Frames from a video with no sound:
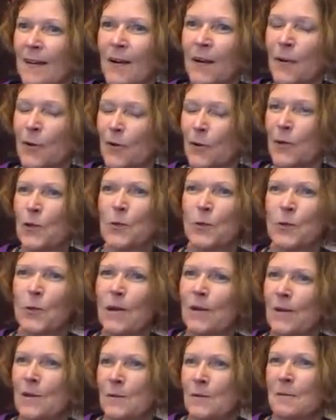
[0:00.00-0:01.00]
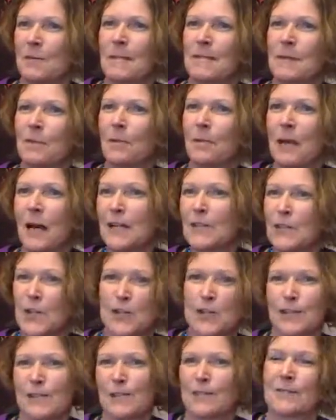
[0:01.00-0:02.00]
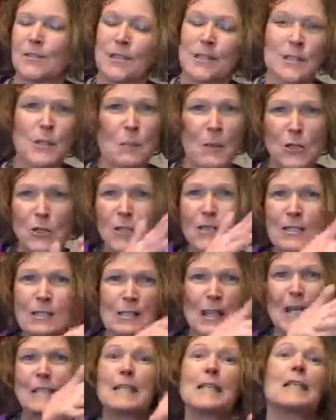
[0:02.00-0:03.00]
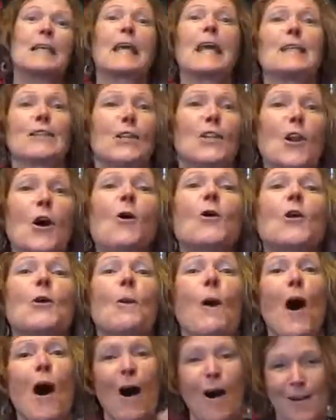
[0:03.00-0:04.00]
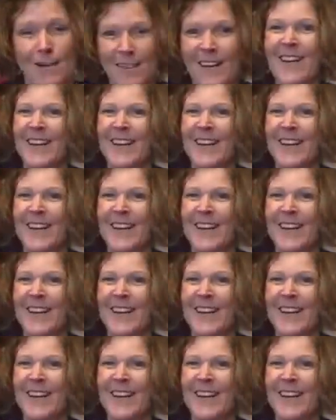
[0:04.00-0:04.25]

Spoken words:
Oh, you're welcome. It's a pleasure, especially since I didn't get to know you all.